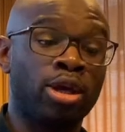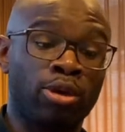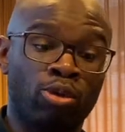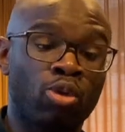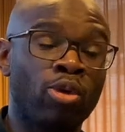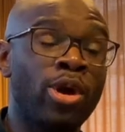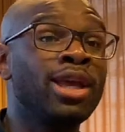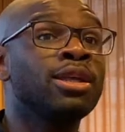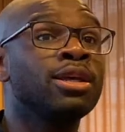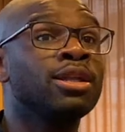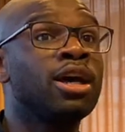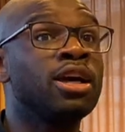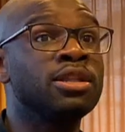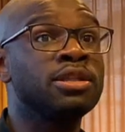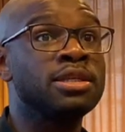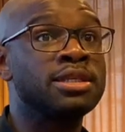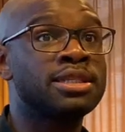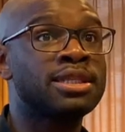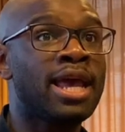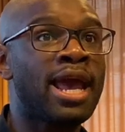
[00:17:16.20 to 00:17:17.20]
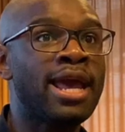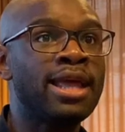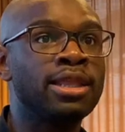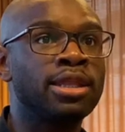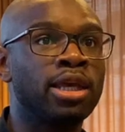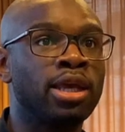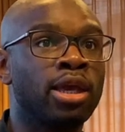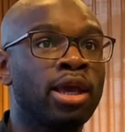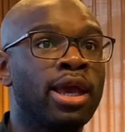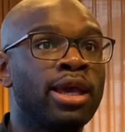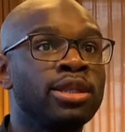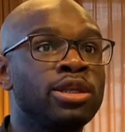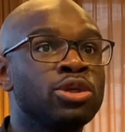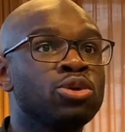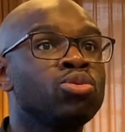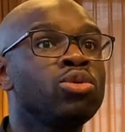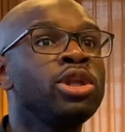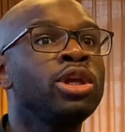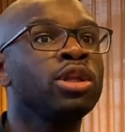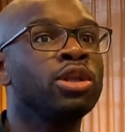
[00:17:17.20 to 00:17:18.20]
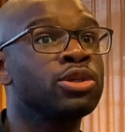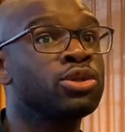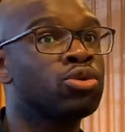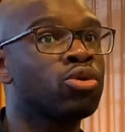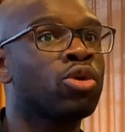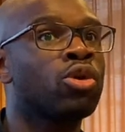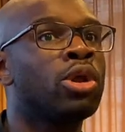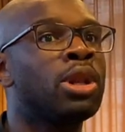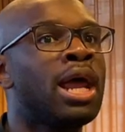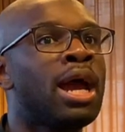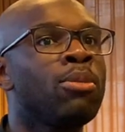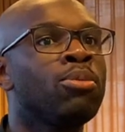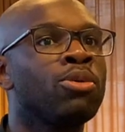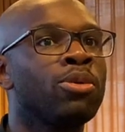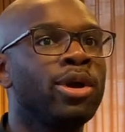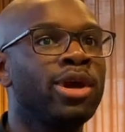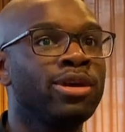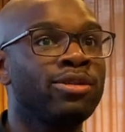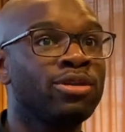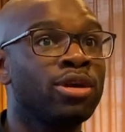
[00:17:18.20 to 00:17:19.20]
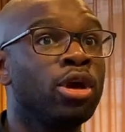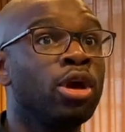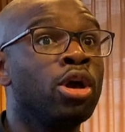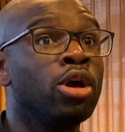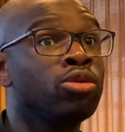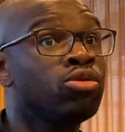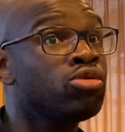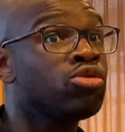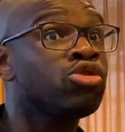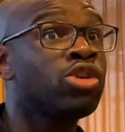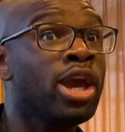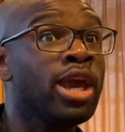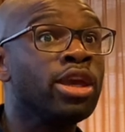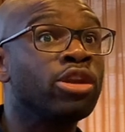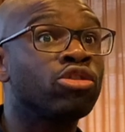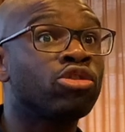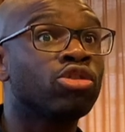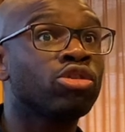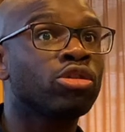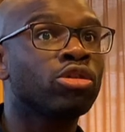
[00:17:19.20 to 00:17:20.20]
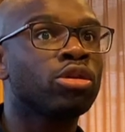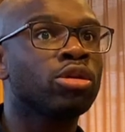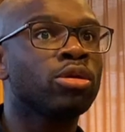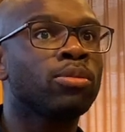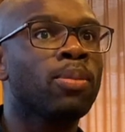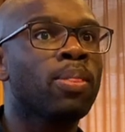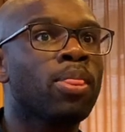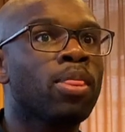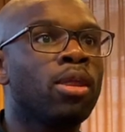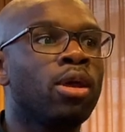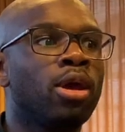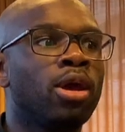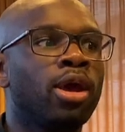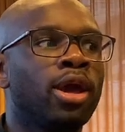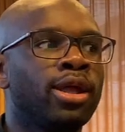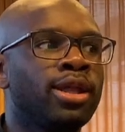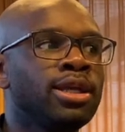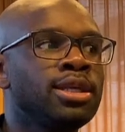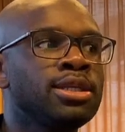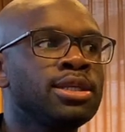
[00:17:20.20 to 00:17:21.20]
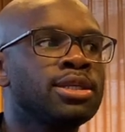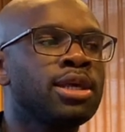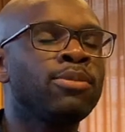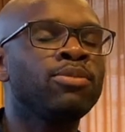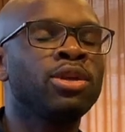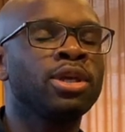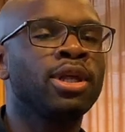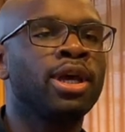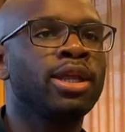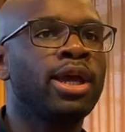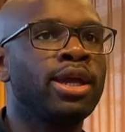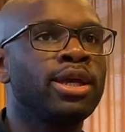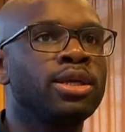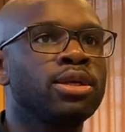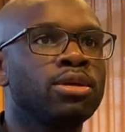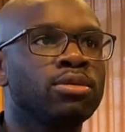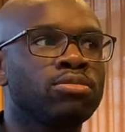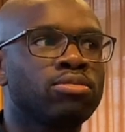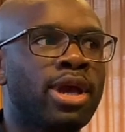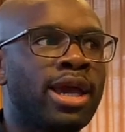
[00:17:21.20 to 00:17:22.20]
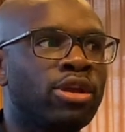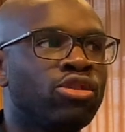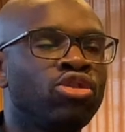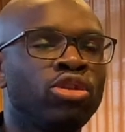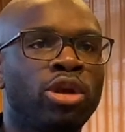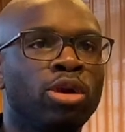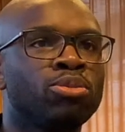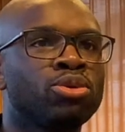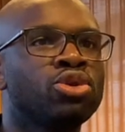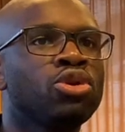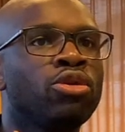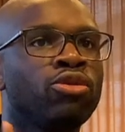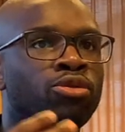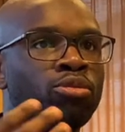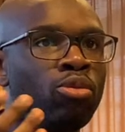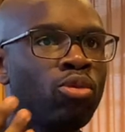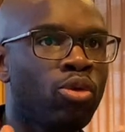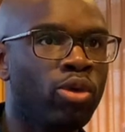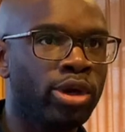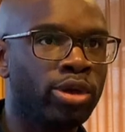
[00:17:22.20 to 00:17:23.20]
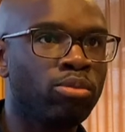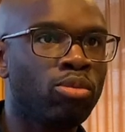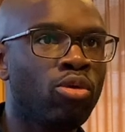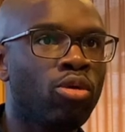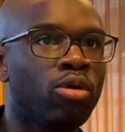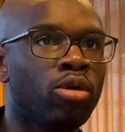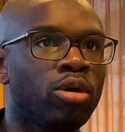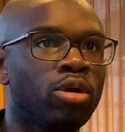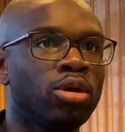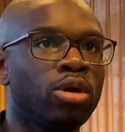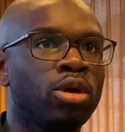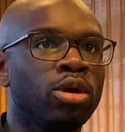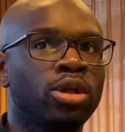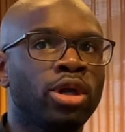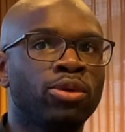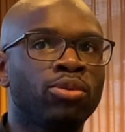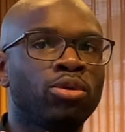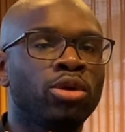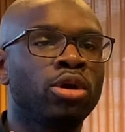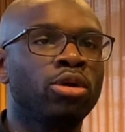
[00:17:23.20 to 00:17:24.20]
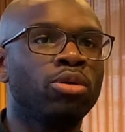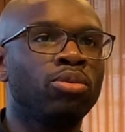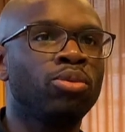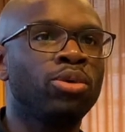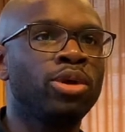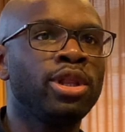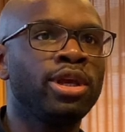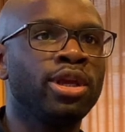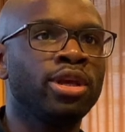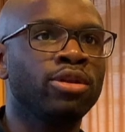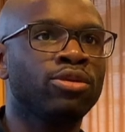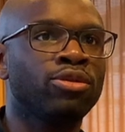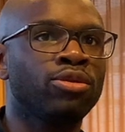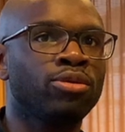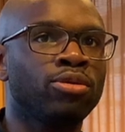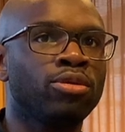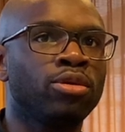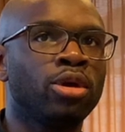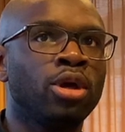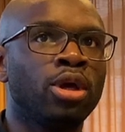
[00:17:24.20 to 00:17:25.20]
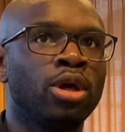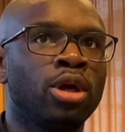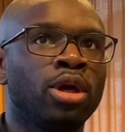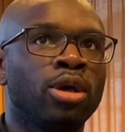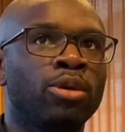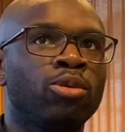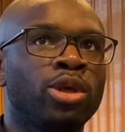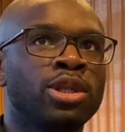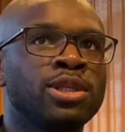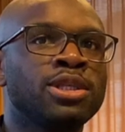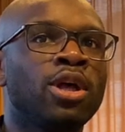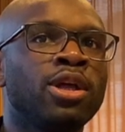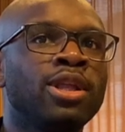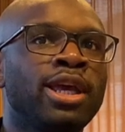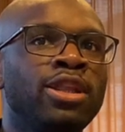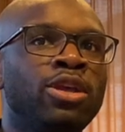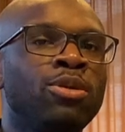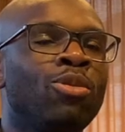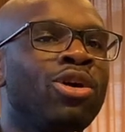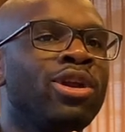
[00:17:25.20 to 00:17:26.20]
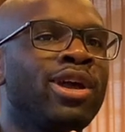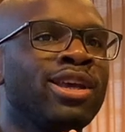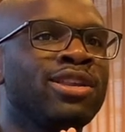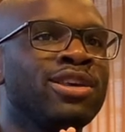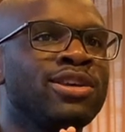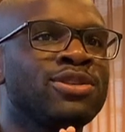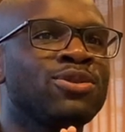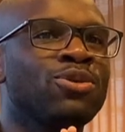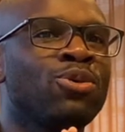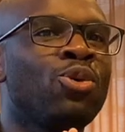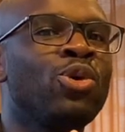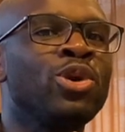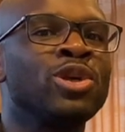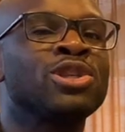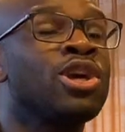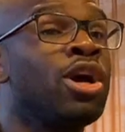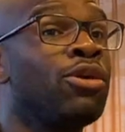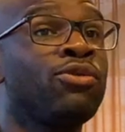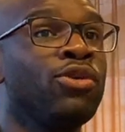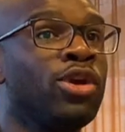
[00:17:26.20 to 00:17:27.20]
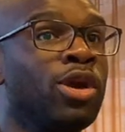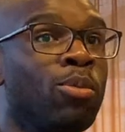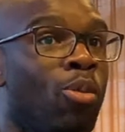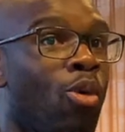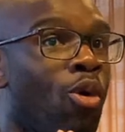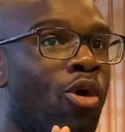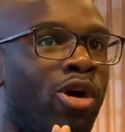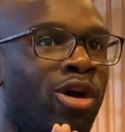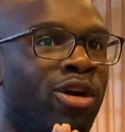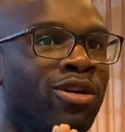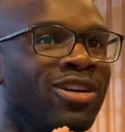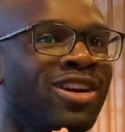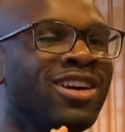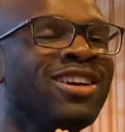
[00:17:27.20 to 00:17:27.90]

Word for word: created understanding and this willingness to collaborate, to change. And that is something that I actually observe more and more, that we are willing to, it's not anymore like this, who is suffering more,